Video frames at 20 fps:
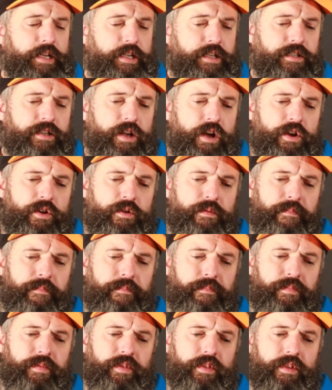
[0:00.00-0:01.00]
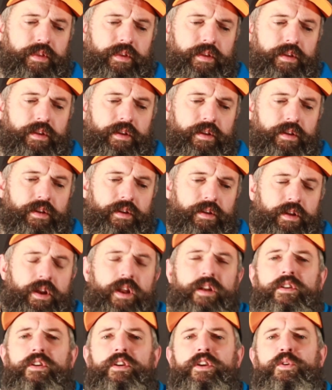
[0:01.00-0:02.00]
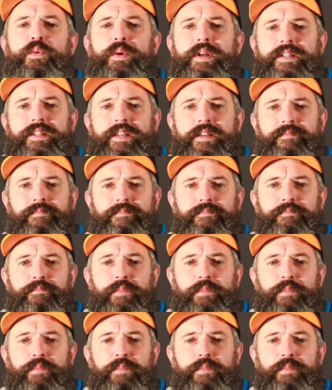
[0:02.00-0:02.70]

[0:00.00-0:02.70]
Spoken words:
So I don't like quitting,